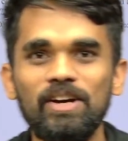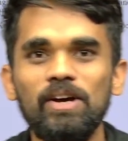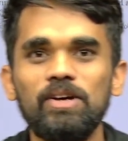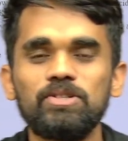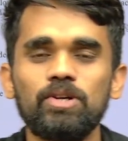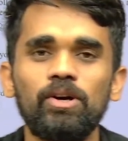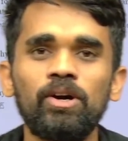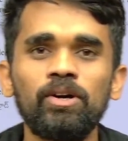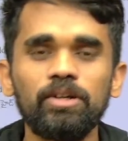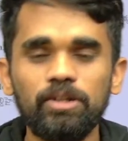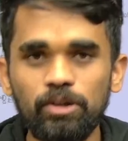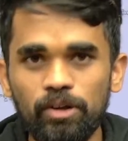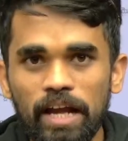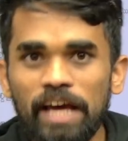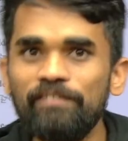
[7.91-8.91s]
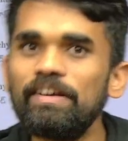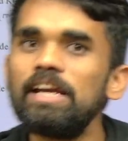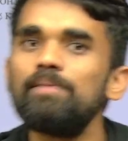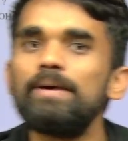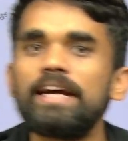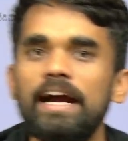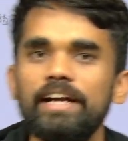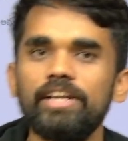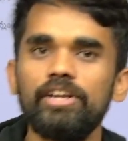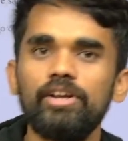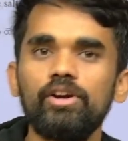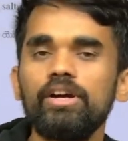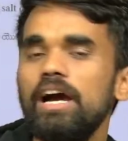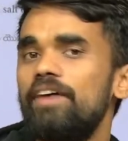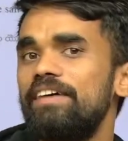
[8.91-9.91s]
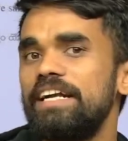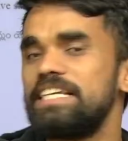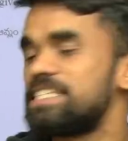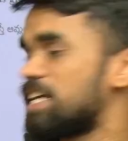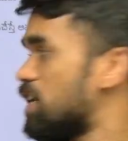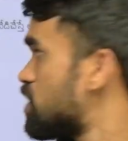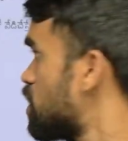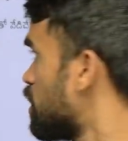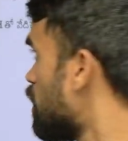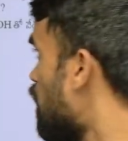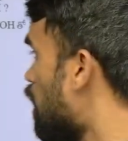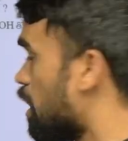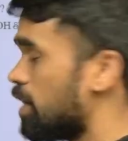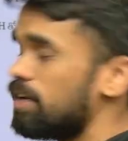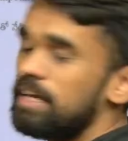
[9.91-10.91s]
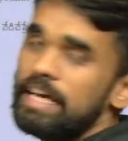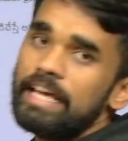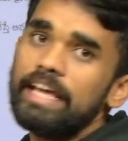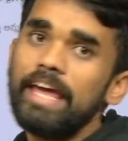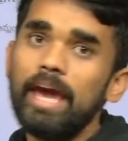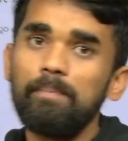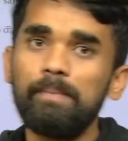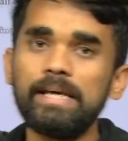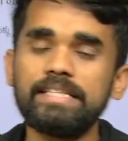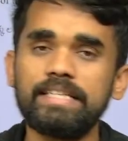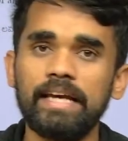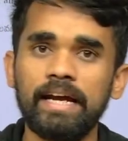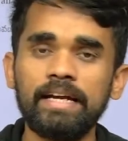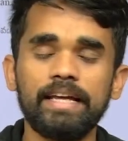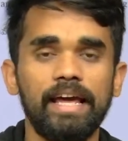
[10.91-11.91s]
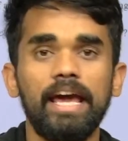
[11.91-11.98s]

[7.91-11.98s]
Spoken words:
So today we will be continuing our discussion on EAPCET,